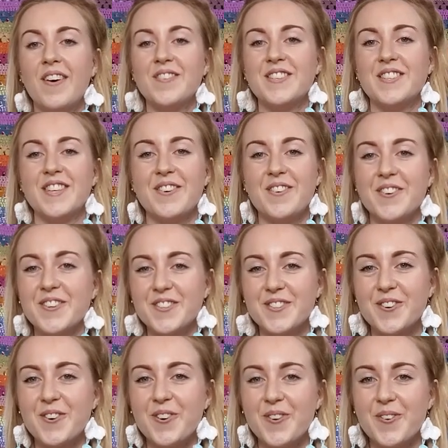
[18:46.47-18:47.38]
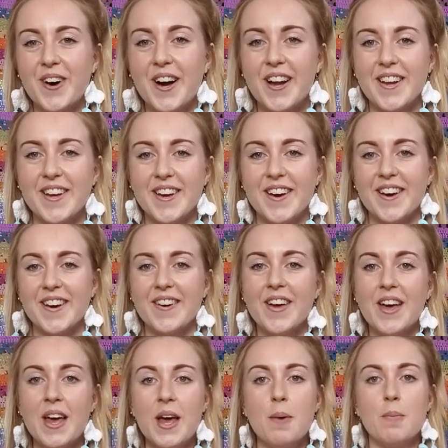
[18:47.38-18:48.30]
obviously we were at school a while ago,
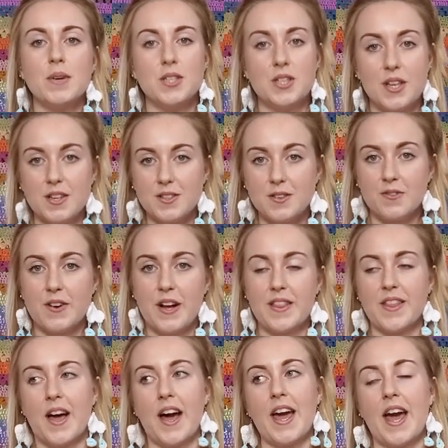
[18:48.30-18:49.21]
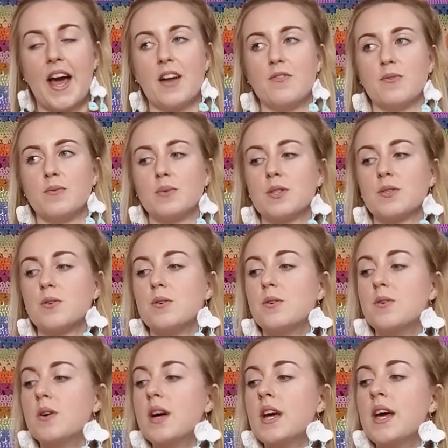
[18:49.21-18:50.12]
but she is a friend that I had from
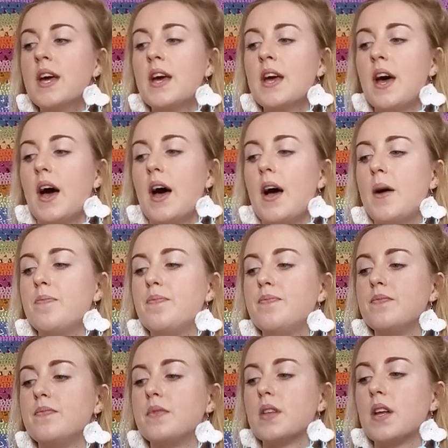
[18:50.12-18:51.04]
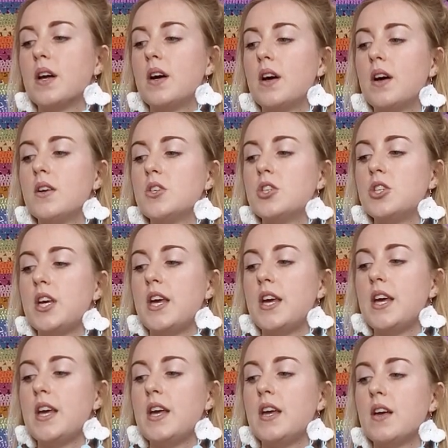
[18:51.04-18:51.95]
school. Um,
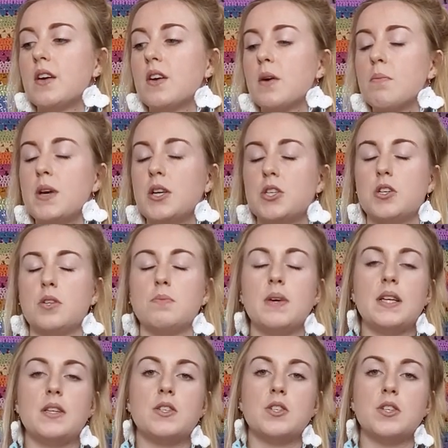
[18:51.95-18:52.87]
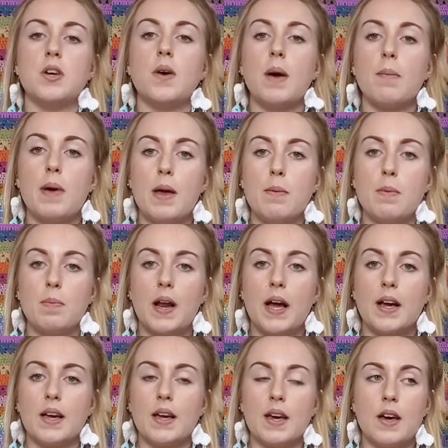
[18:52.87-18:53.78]
she commissioned me to do a baby
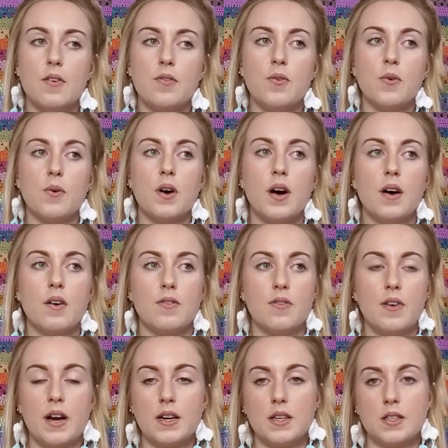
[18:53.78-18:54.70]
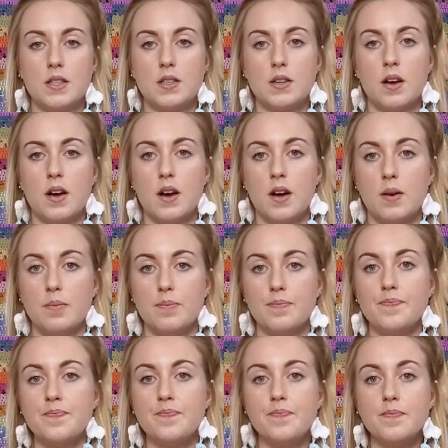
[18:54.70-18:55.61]
blanket for her friend,
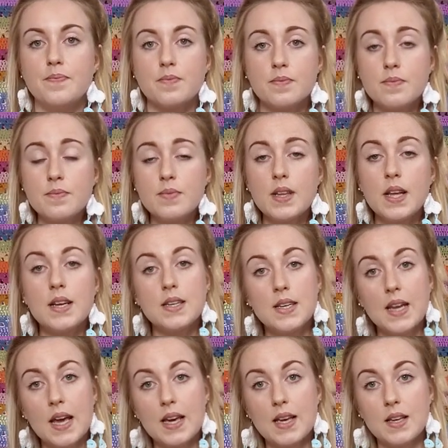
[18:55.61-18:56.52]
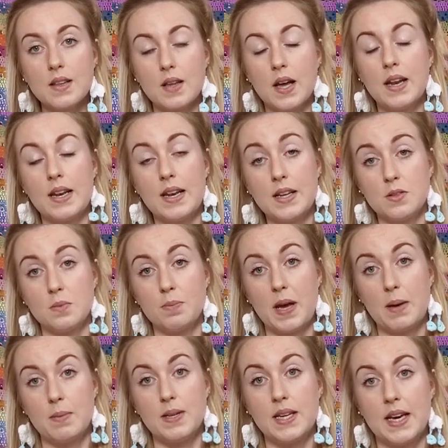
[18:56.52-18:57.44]
um, like little
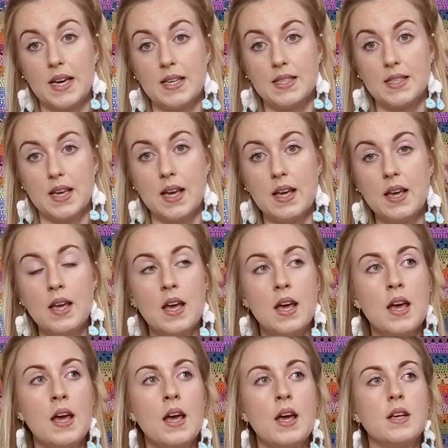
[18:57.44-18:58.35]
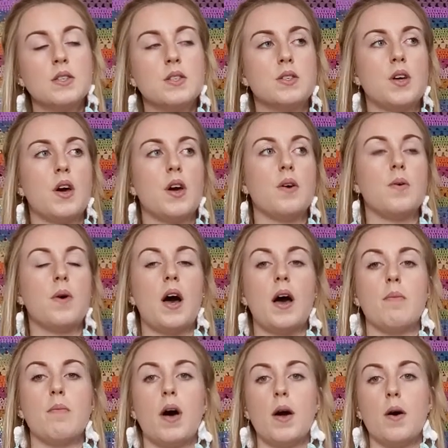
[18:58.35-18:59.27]
baby Daisy. So
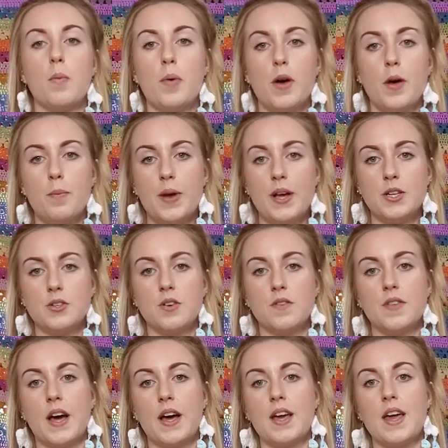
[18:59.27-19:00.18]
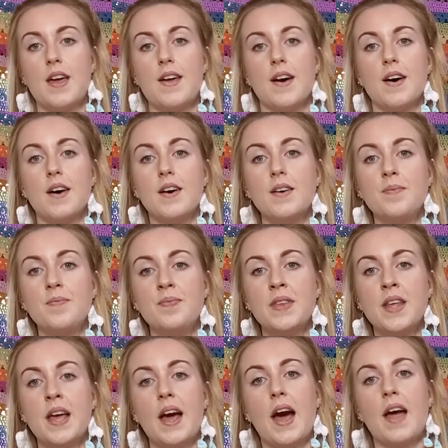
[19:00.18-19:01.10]
um, I'll put a picture of that here.
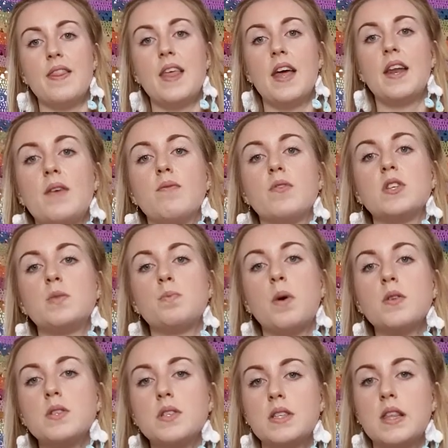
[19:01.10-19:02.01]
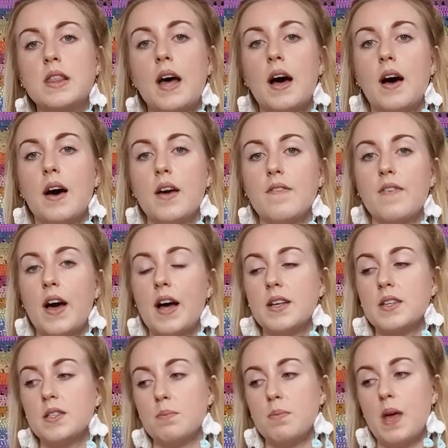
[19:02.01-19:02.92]
And in response to that, I've
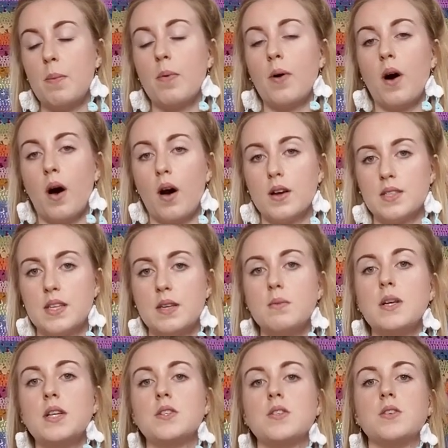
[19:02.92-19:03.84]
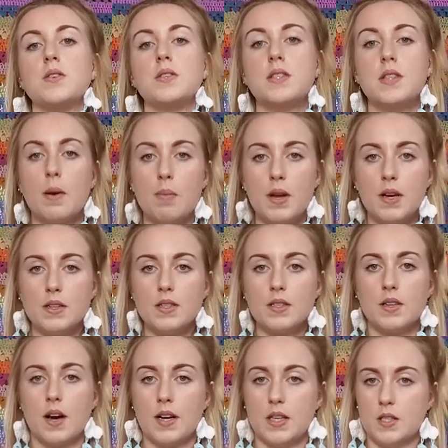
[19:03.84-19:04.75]
had some people asking me to do similar
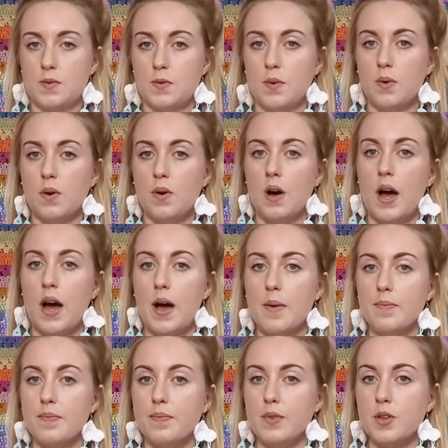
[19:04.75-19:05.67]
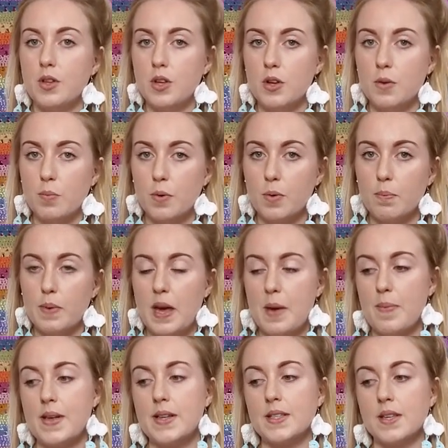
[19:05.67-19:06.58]
designs for um, newborn
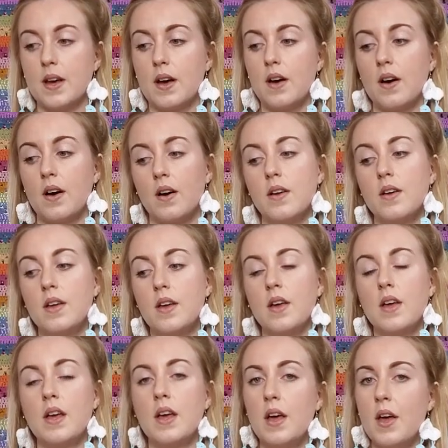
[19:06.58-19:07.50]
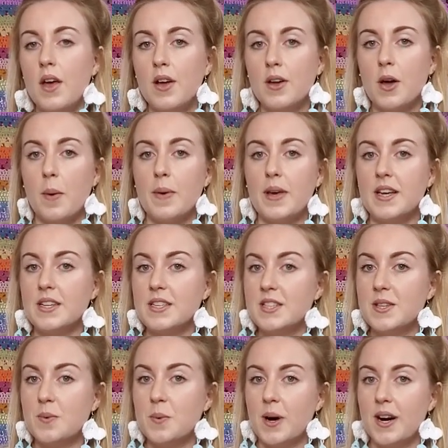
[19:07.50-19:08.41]
babies that are coming
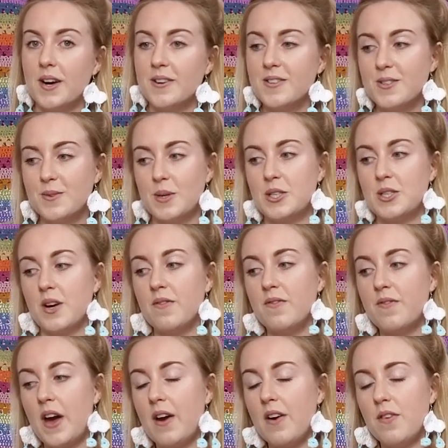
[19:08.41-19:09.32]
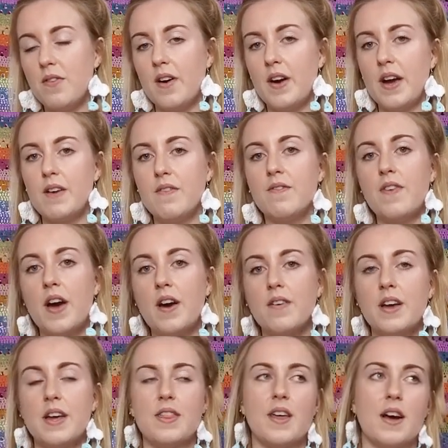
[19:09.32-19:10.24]
into the world, which I'm very, very,
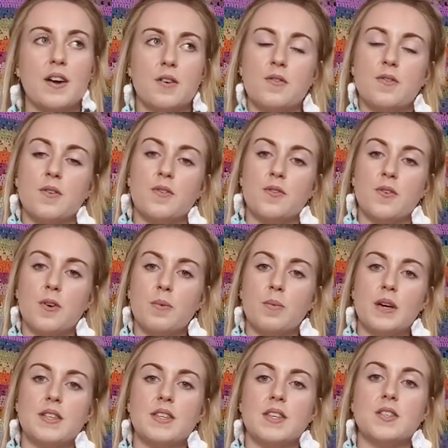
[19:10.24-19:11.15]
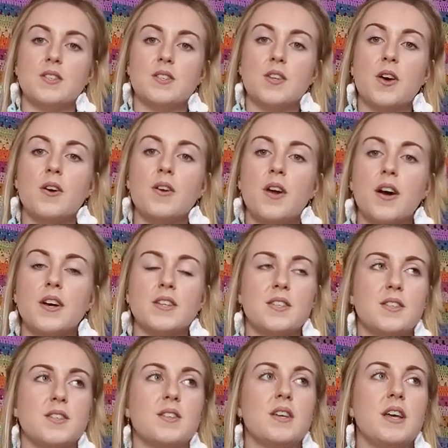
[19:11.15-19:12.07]
very thankful for because it's so
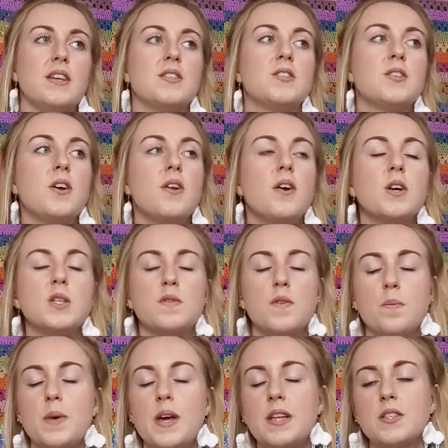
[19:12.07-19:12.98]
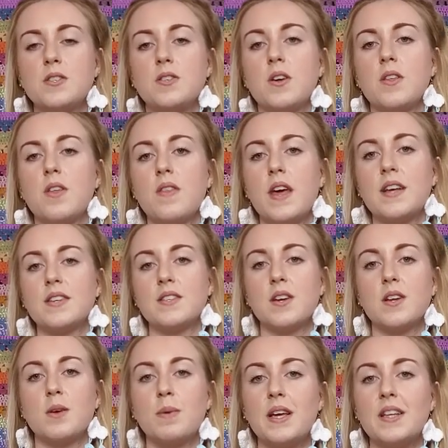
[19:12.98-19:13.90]
nice. It's so nice for me to know that there's
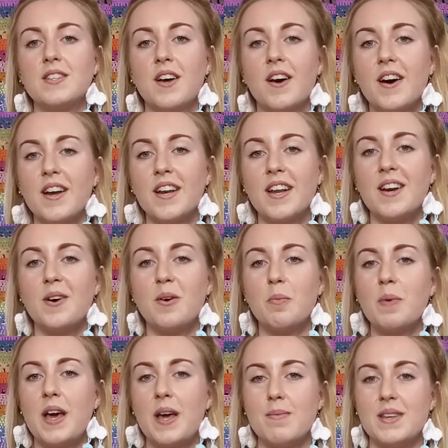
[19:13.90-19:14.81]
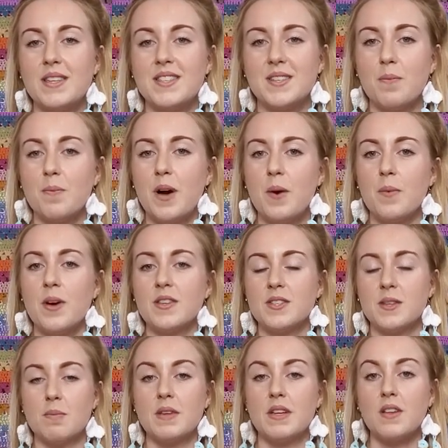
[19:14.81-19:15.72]
going to be tiny little babies somewhere
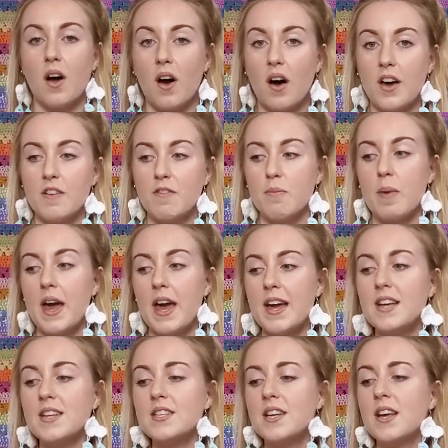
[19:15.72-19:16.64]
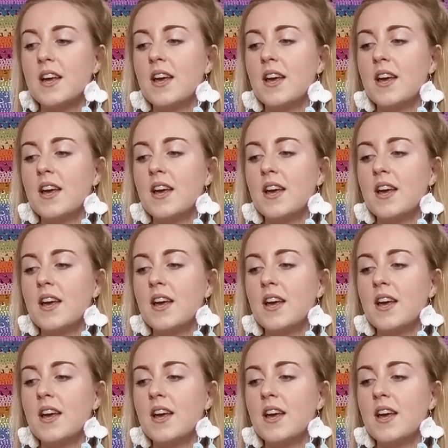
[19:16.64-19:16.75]
with something that I've made.